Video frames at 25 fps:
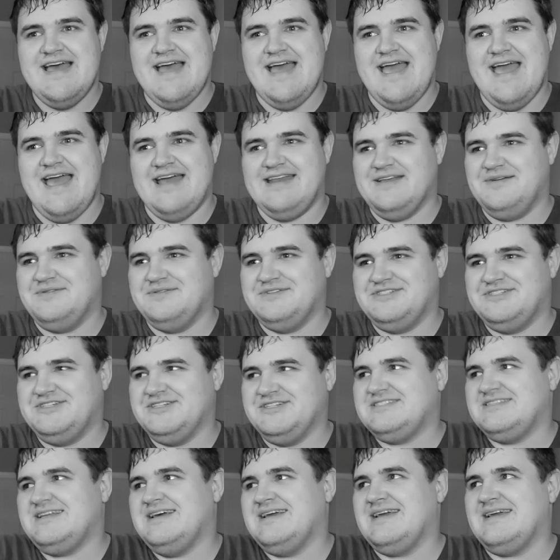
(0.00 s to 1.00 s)
and it was
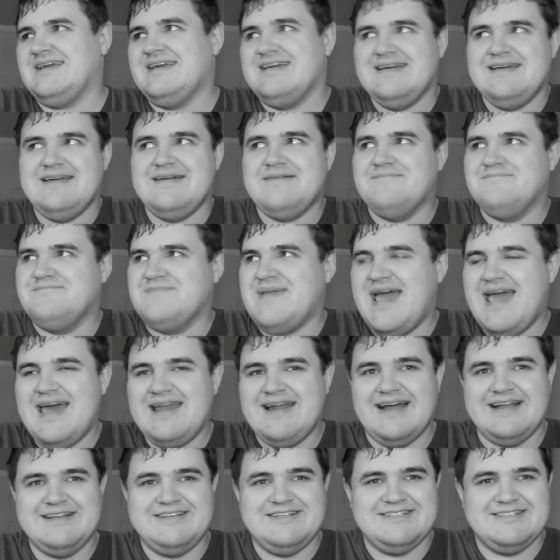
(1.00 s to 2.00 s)
just like, man,
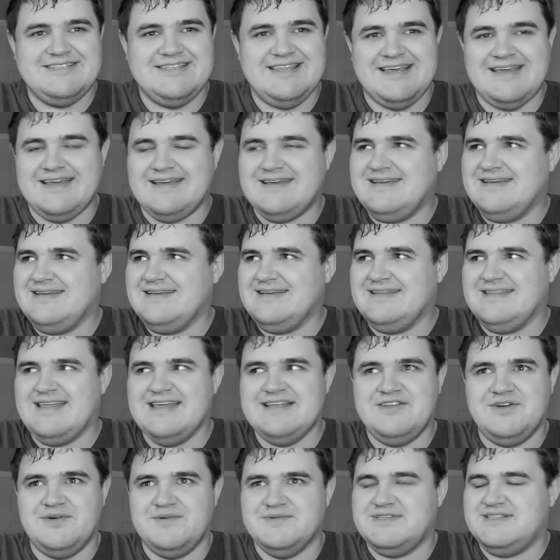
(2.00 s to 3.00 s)
I just think they
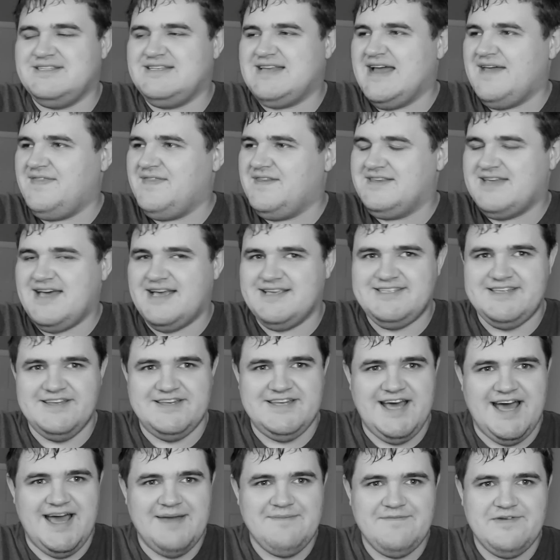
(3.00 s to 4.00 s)
don't stand the test of
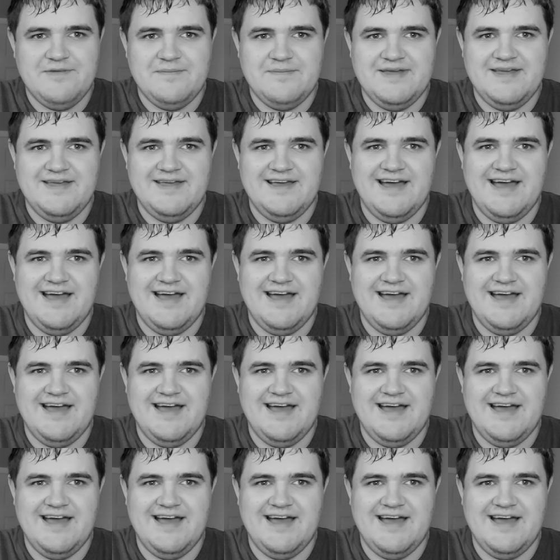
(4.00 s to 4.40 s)
time for me.